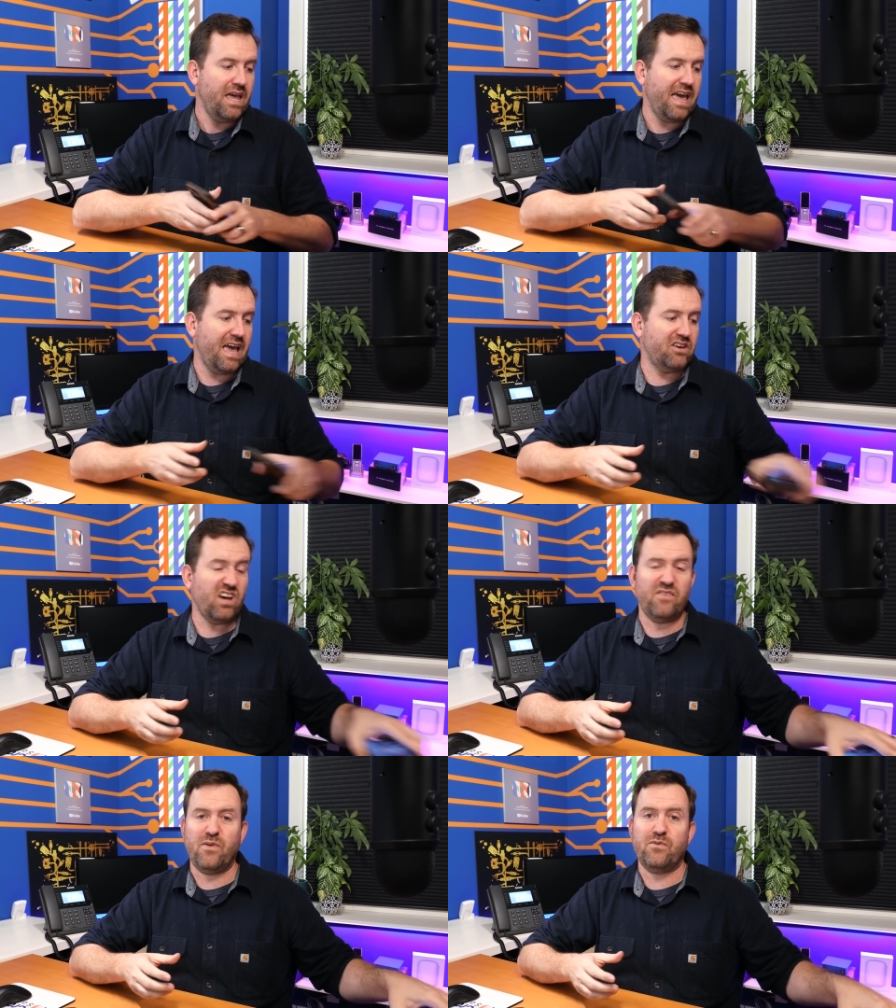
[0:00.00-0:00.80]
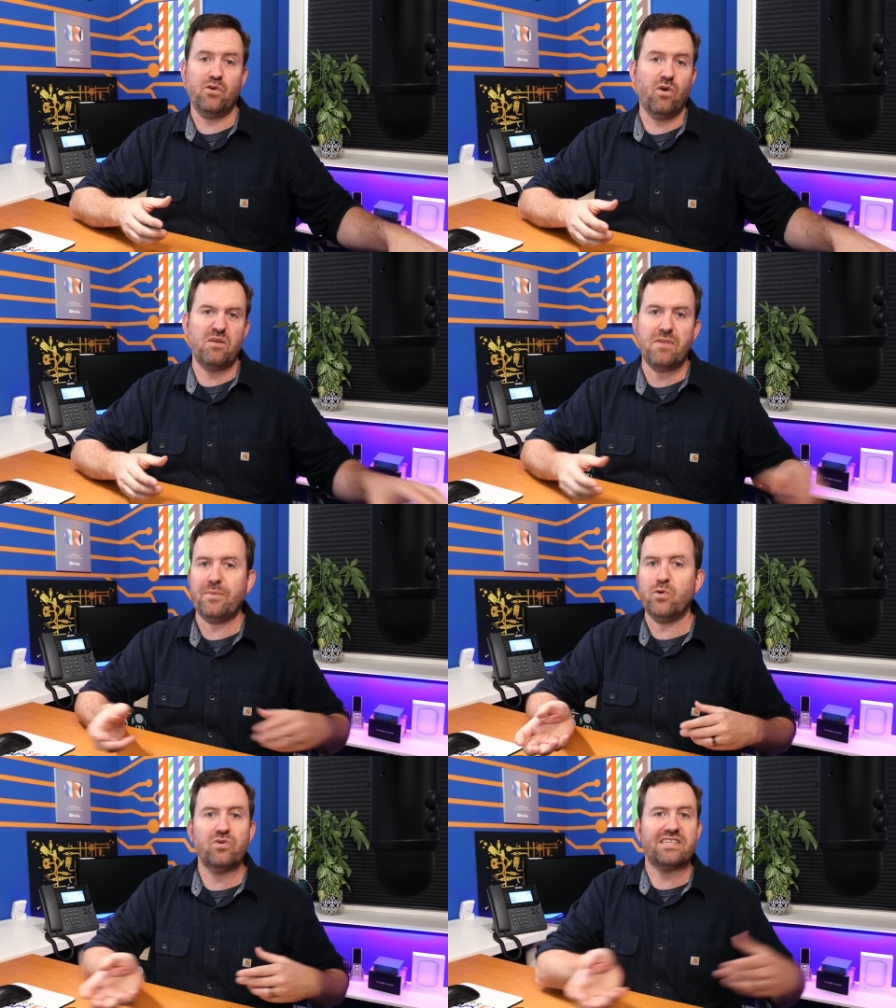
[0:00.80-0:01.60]
and .51
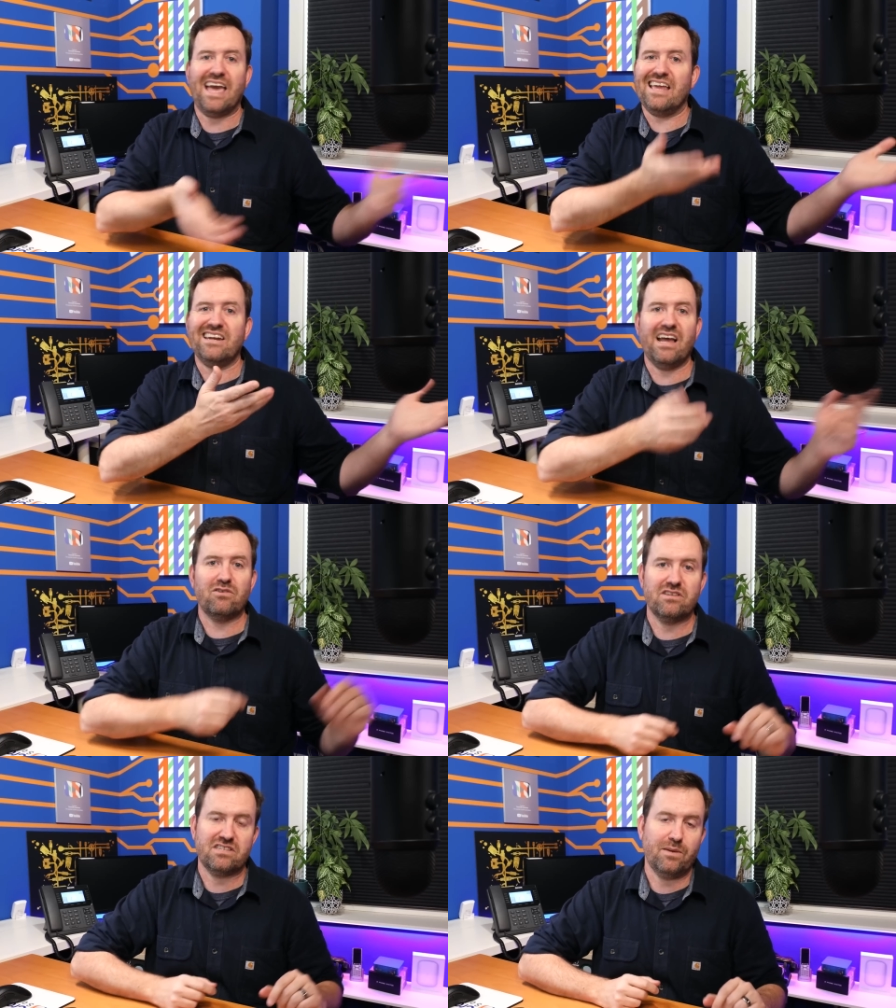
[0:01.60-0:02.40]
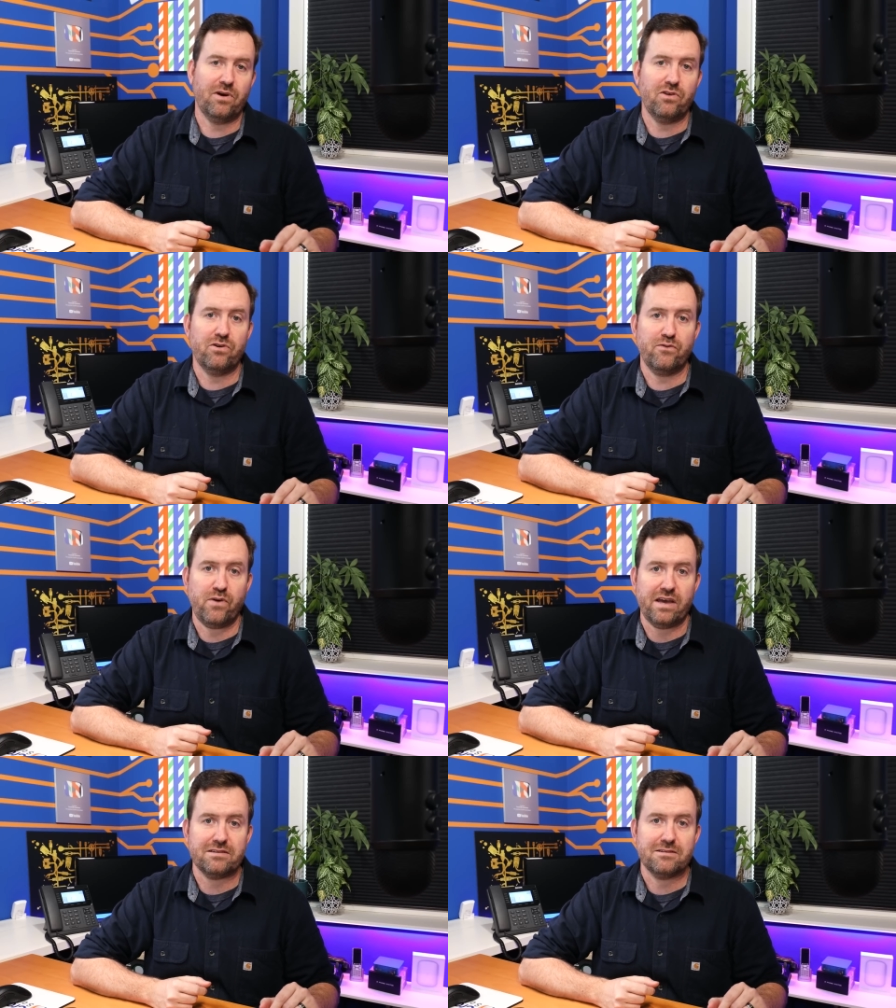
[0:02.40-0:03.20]
maybe was handed out to some other
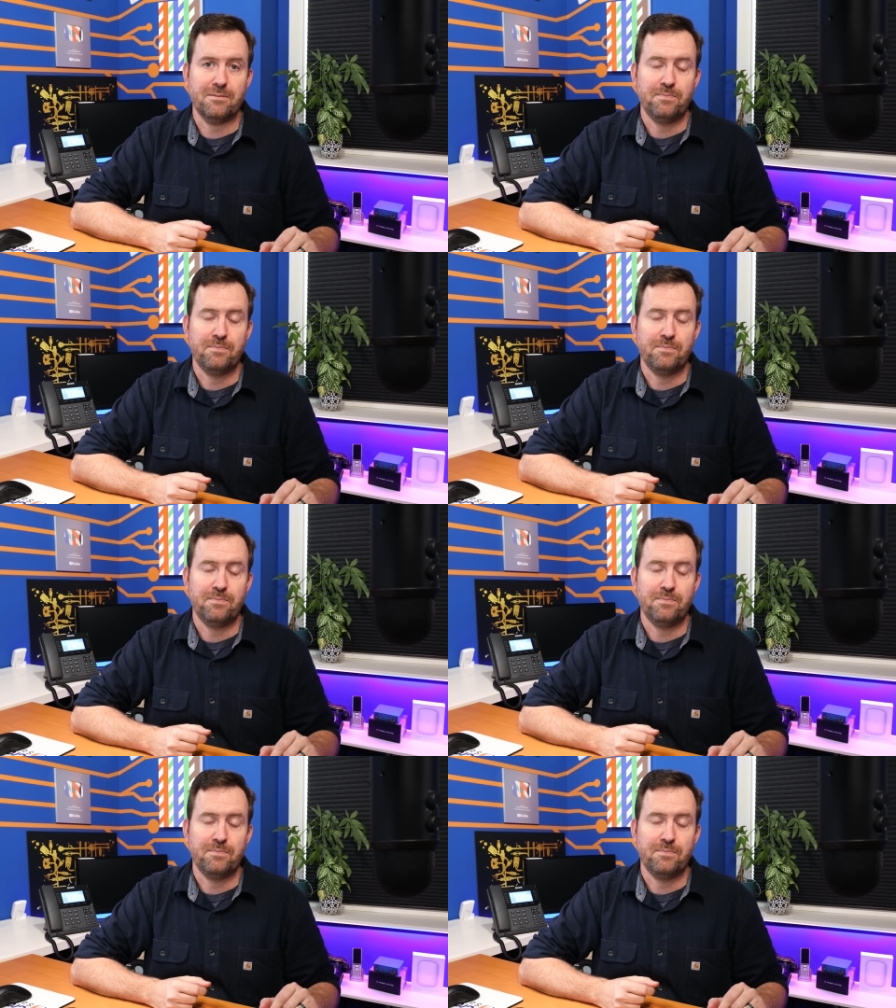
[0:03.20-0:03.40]
device.